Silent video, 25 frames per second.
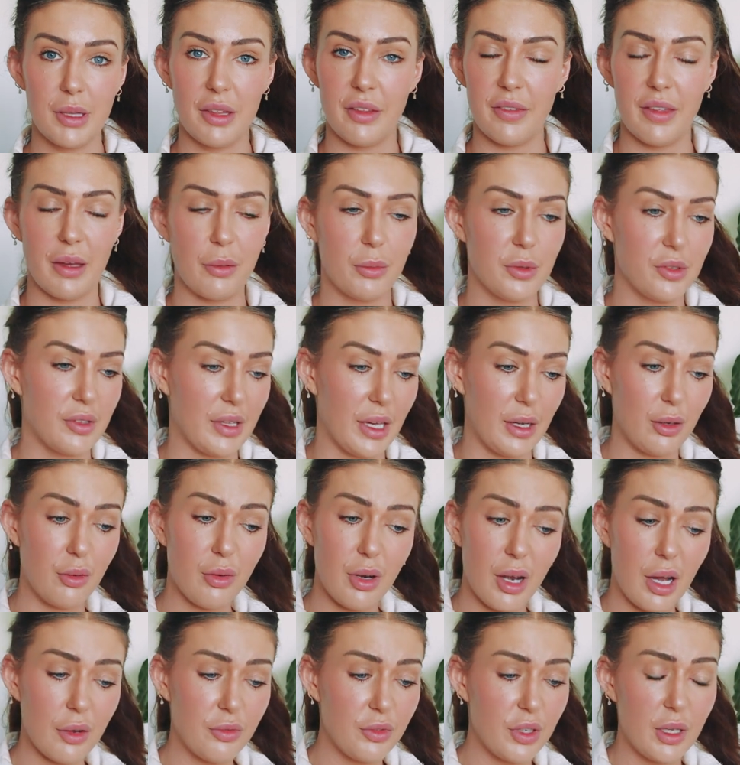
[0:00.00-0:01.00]
whether that was like
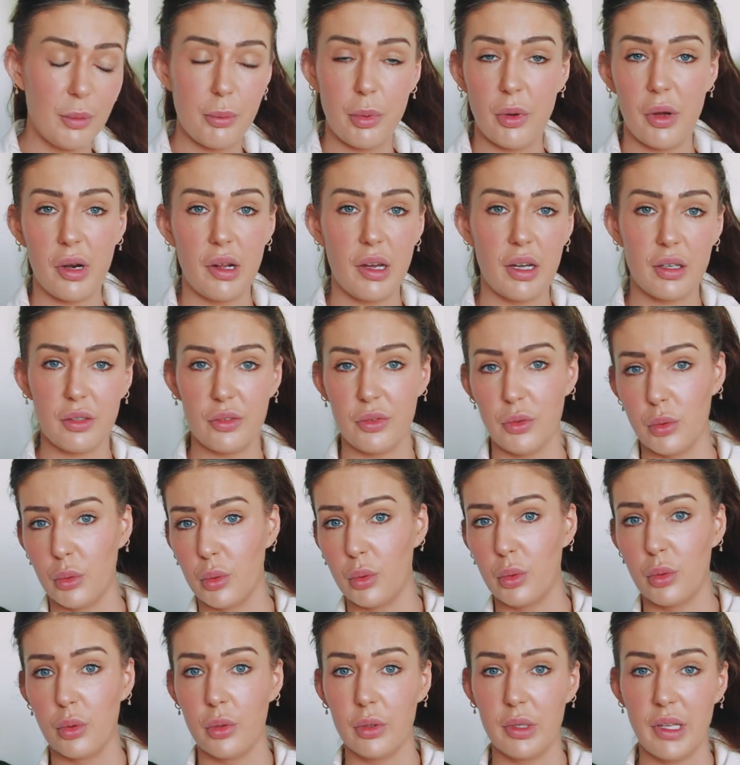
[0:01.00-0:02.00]
crafting products
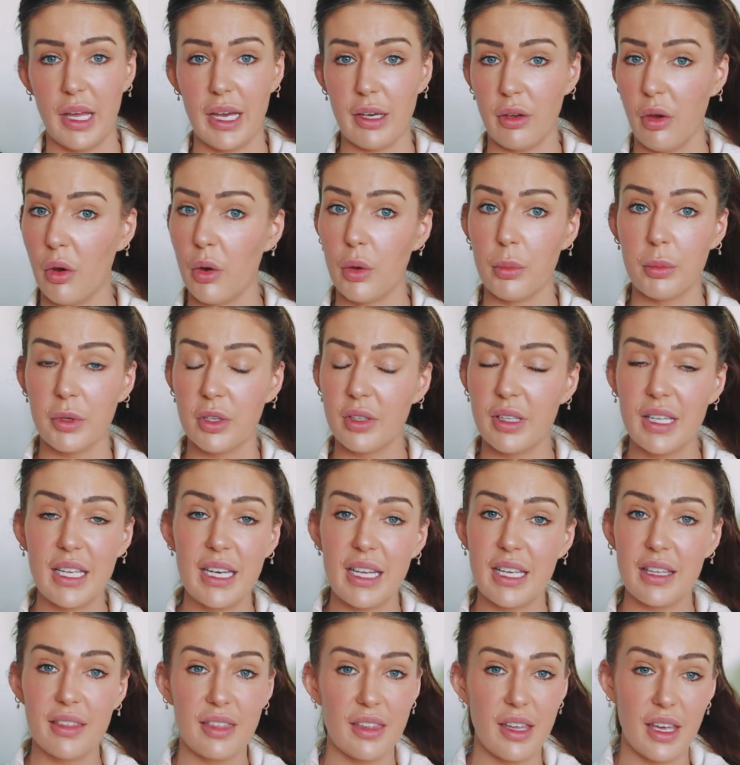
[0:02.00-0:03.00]
or like home
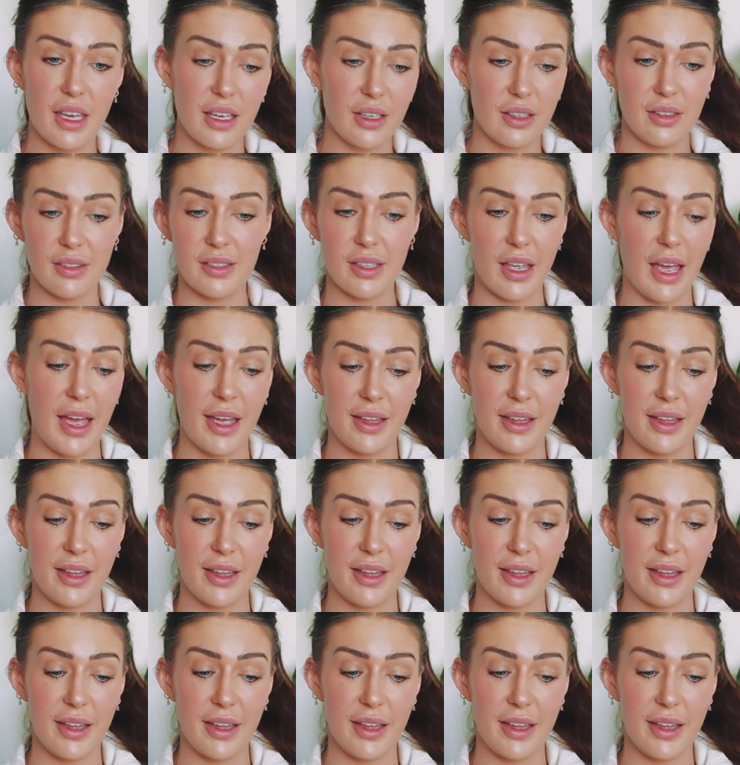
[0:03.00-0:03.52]
cleaning things.